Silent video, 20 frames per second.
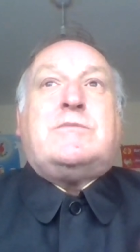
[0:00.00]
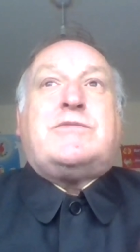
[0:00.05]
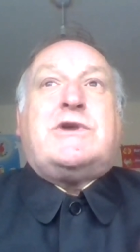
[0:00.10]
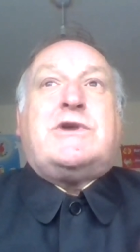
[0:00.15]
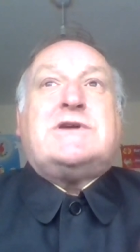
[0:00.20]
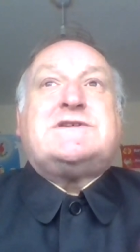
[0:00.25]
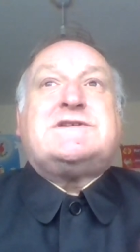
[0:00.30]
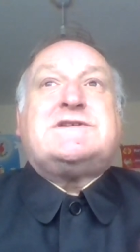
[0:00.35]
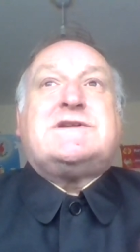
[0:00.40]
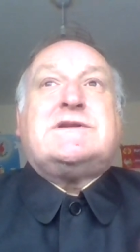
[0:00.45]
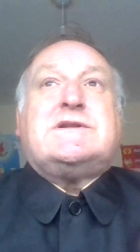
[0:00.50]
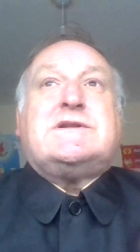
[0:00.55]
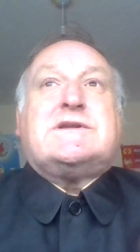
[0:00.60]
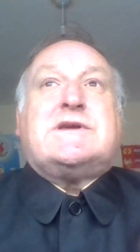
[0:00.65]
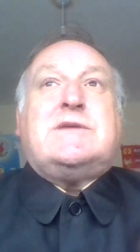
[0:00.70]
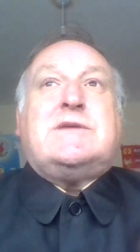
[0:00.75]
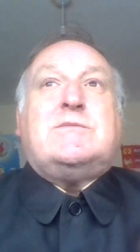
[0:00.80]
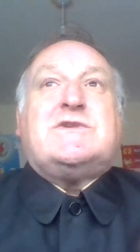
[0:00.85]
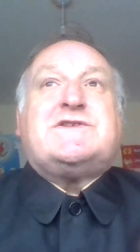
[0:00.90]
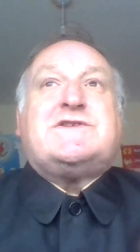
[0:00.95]

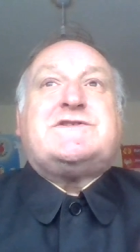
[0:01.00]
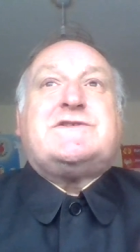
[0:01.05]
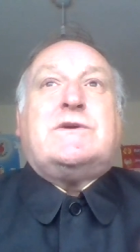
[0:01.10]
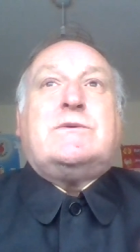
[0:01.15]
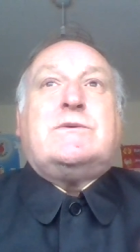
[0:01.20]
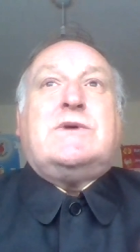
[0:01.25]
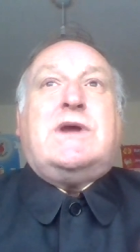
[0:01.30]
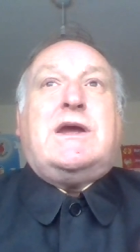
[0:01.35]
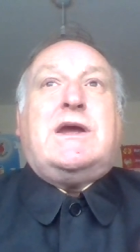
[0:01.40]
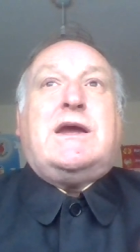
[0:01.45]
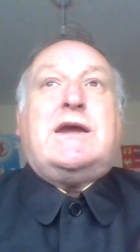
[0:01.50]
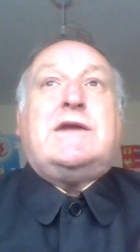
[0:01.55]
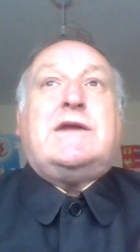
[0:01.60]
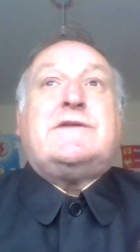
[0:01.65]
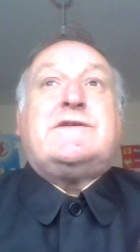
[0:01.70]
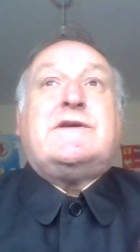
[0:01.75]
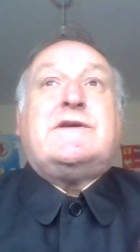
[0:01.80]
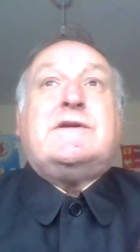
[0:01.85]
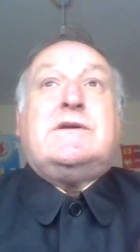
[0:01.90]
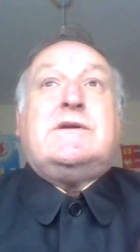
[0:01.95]
President Kim Il-sung
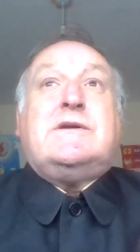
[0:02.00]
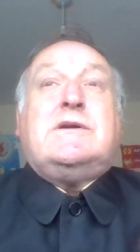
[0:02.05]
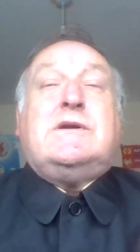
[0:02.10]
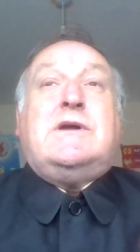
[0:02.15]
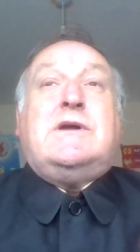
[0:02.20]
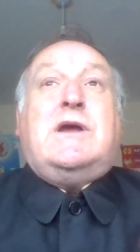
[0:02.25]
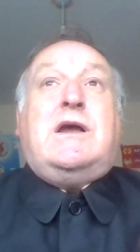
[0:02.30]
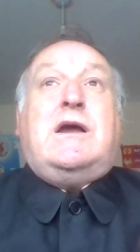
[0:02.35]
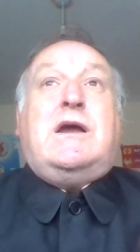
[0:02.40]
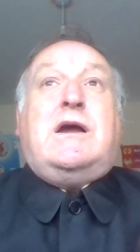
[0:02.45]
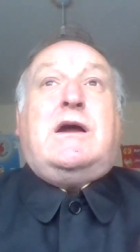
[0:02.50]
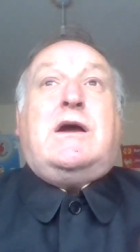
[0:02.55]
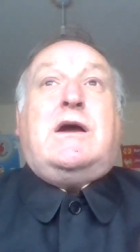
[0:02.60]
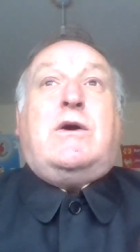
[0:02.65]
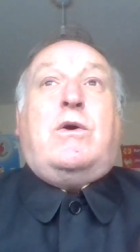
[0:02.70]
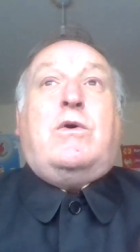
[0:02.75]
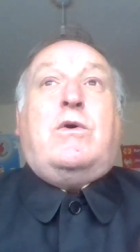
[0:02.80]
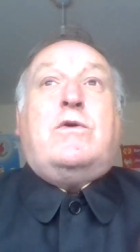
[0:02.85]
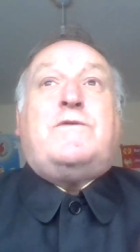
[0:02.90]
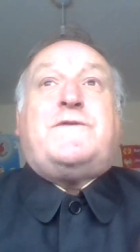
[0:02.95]
had
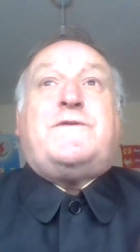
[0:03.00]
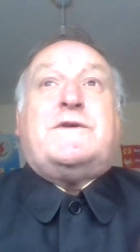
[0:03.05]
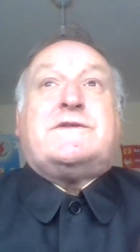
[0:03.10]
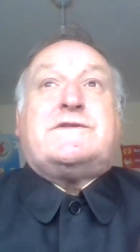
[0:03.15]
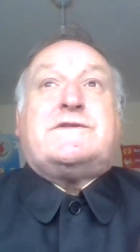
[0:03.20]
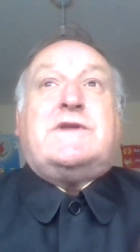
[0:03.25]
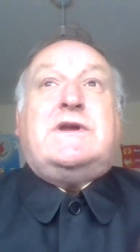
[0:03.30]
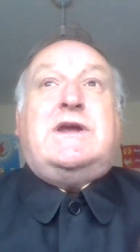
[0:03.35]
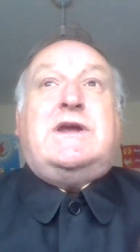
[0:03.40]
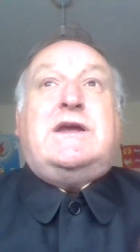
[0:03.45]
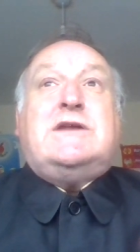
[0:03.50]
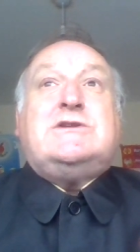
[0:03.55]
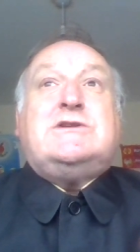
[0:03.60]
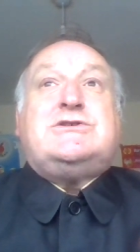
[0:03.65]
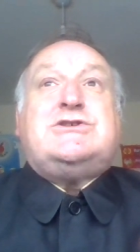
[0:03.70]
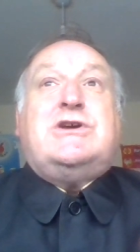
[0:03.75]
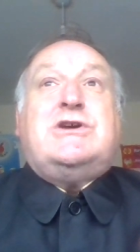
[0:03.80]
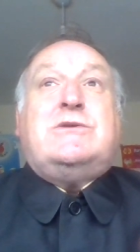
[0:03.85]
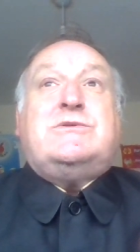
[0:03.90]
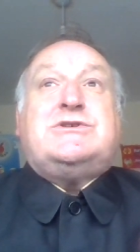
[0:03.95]
authored the
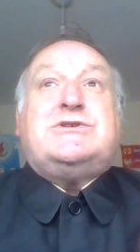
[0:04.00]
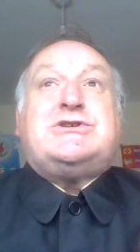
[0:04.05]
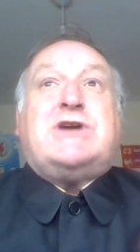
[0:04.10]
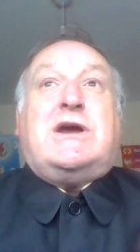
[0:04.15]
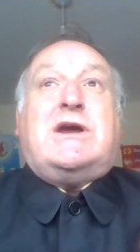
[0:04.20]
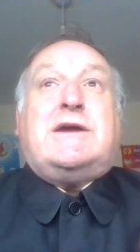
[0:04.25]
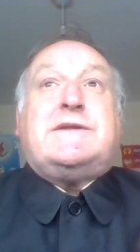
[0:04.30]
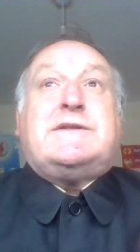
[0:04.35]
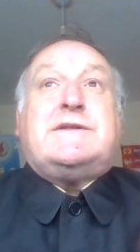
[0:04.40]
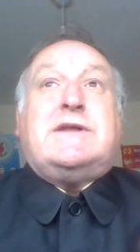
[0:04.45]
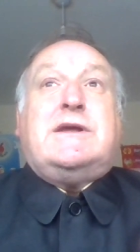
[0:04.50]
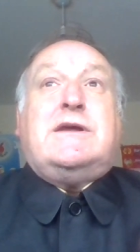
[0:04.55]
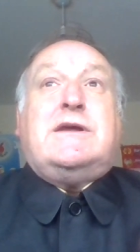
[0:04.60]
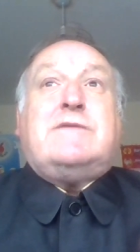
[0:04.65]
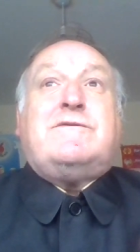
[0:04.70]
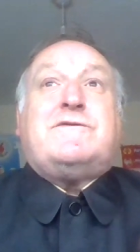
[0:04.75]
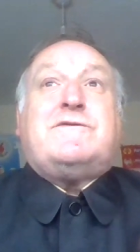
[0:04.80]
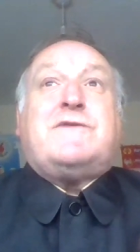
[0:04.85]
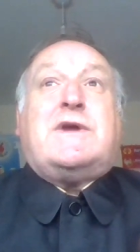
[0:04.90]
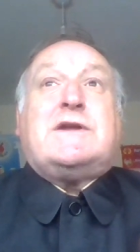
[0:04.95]
Juche Idea.
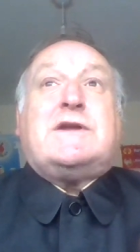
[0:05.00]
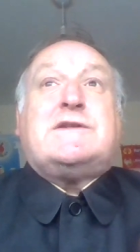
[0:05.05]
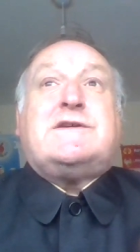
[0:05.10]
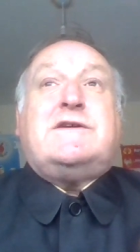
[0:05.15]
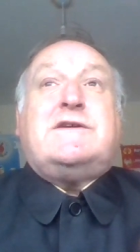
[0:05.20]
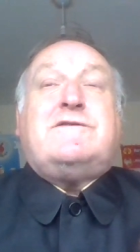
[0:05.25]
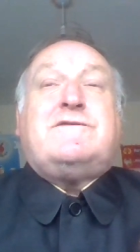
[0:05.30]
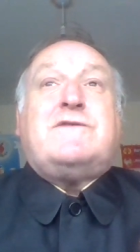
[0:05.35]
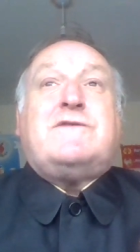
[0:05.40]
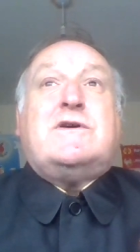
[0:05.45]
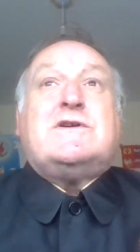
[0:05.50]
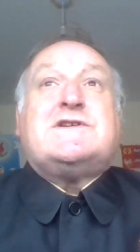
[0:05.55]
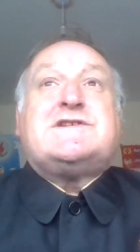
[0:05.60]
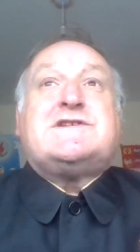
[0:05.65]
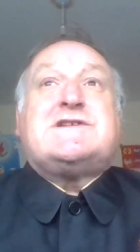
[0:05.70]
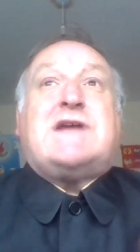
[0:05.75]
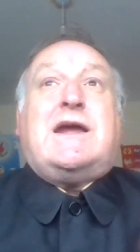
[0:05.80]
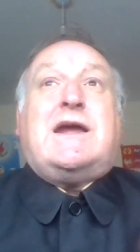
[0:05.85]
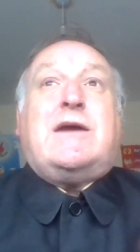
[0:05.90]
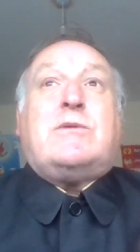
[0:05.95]
In fact, he
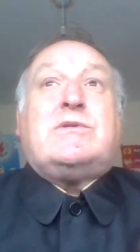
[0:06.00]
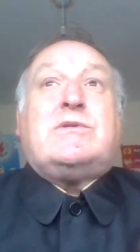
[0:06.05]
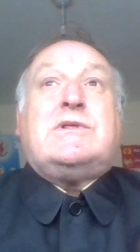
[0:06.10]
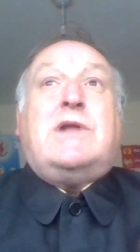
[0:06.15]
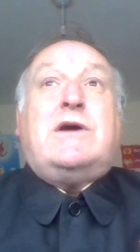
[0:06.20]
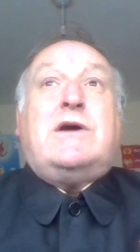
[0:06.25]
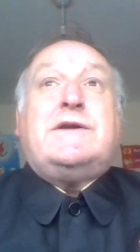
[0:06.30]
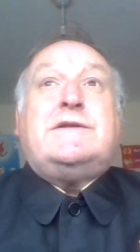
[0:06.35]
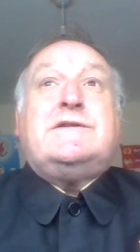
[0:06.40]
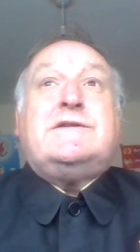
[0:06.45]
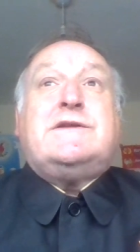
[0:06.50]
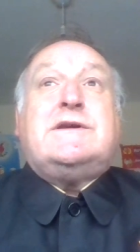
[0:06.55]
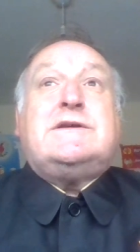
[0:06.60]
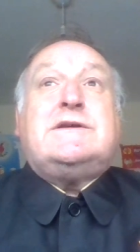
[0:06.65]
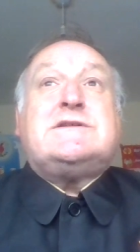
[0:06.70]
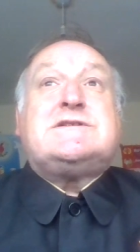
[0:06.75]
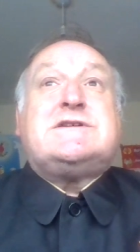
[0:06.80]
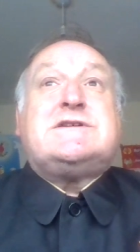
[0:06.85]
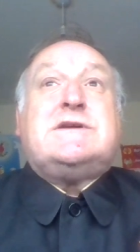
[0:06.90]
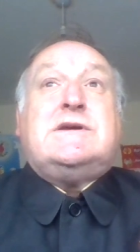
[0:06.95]
first outlined
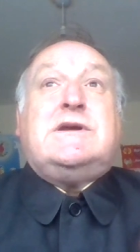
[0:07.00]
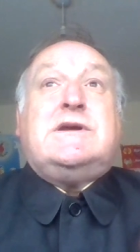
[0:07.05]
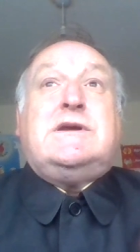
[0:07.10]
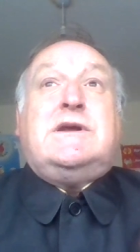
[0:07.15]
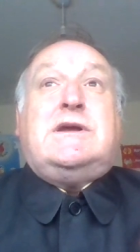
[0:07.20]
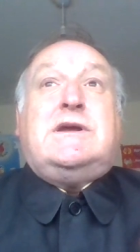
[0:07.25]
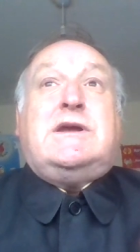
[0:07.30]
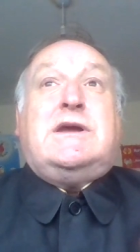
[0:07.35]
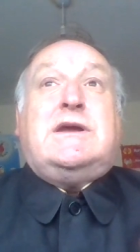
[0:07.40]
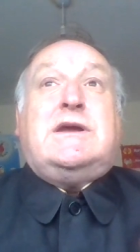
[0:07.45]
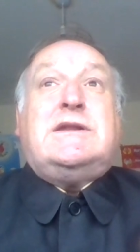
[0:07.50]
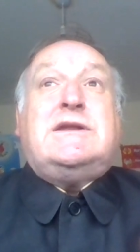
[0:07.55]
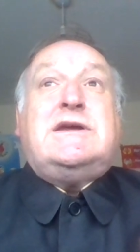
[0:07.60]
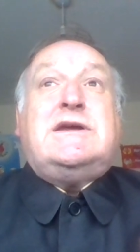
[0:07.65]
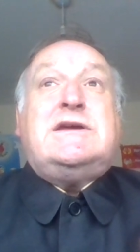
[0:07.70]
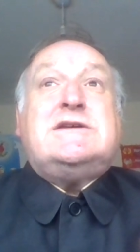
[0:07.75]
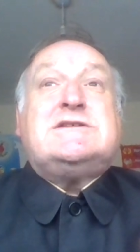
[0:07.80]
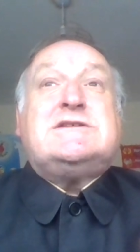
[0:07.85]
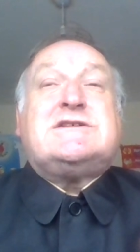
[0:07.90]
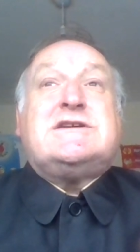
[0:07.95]
it in
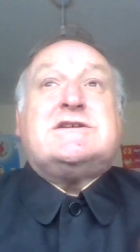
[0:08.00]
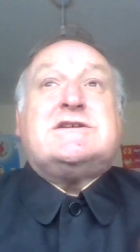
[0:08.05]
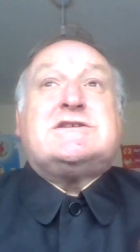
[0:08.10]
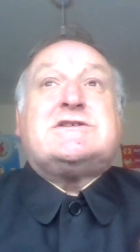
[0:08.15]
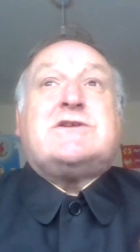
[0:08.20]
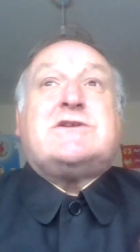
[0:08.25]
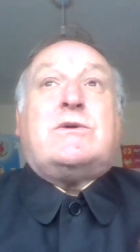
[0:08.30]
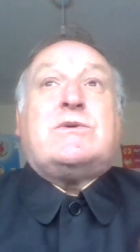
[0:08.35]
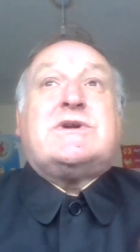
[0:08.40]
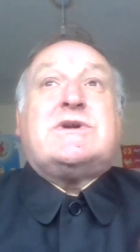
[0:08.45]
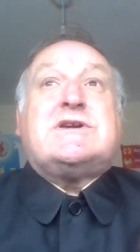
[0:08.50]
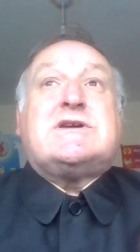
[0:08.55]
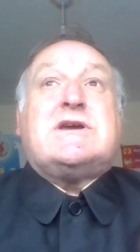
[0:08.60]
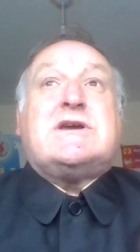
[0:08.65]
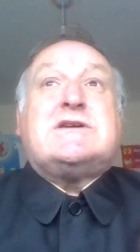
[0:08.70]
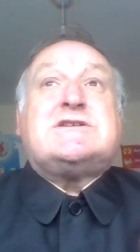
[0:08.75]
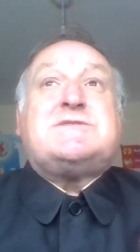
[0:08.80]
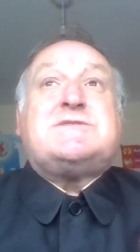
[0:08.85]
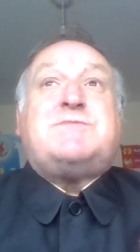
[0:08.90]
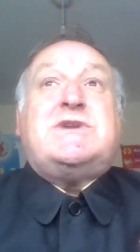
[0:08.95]
his
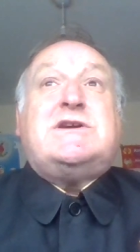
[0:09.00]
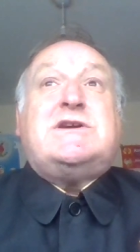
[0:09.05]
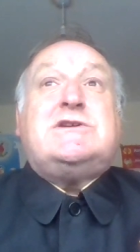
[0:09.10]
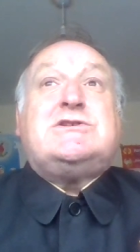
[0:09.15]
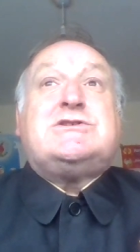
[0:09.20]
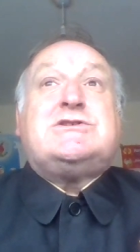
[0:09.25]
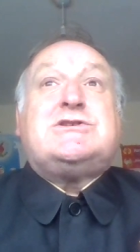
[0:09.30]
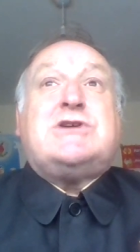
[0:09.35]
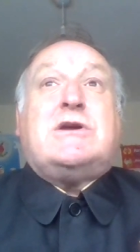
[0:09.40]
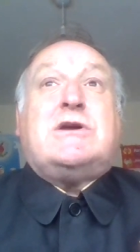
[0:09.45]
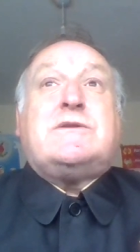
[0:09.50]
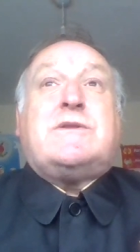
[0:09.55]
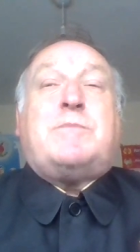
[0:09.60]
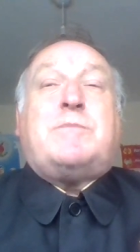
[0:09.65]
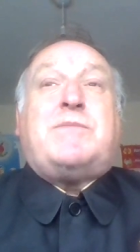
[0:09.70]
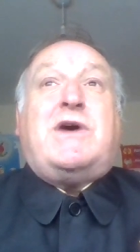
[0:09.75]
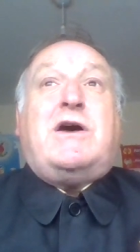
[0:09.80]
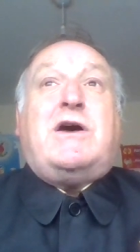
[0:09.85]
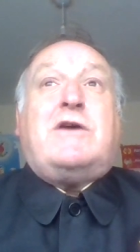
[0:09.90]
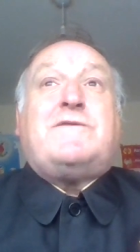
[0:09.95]
historic speech, The
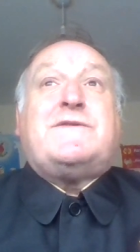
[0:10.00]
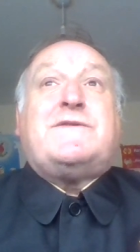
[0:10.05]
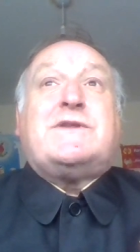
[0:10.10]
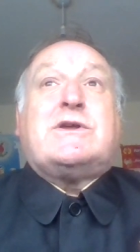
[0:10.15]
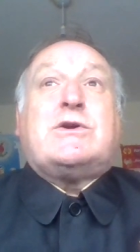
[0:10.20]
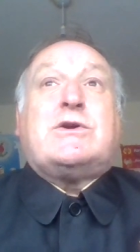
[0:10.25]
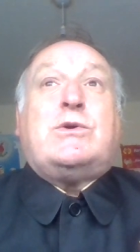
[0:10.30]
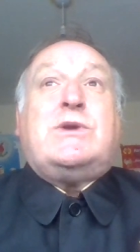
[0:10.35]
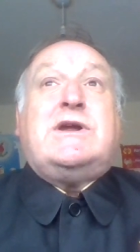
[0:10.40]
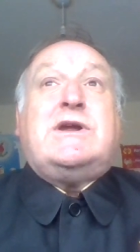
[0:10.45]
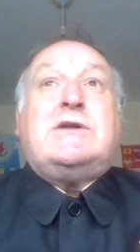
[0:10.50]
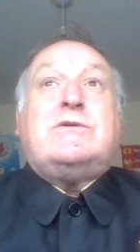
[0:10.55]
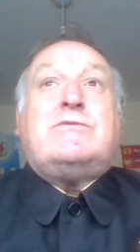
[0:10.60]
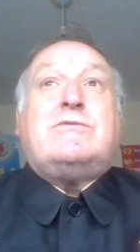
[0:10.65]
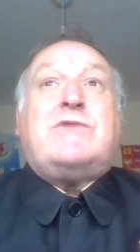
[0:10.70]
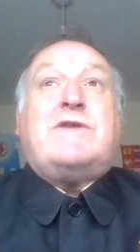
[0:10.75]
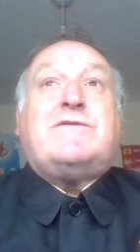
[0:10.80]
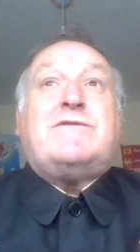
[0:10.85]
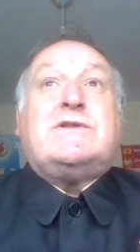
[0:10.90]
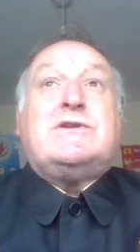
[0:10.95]
Path of the
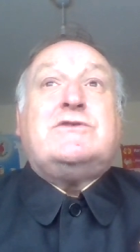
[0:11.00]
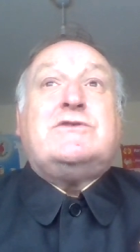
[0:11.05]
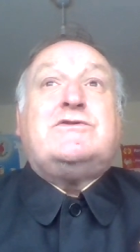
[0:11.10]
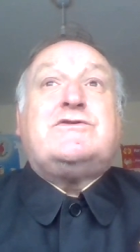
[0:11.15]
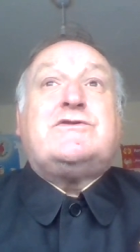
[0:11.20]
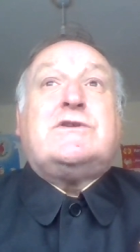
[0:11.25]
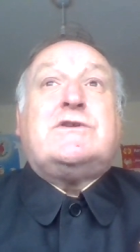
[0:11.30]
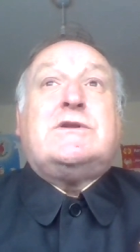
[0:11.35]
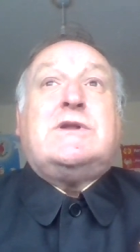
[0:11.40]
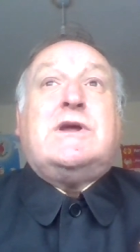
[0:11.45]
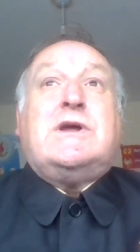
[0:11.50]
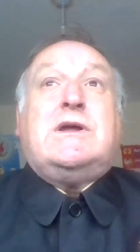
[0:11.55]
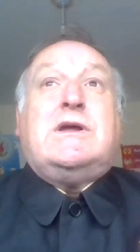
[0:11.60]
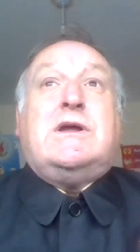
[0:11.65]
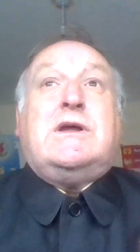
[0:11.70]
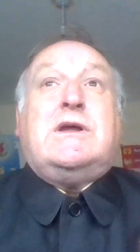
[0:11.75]
Korean Revolution,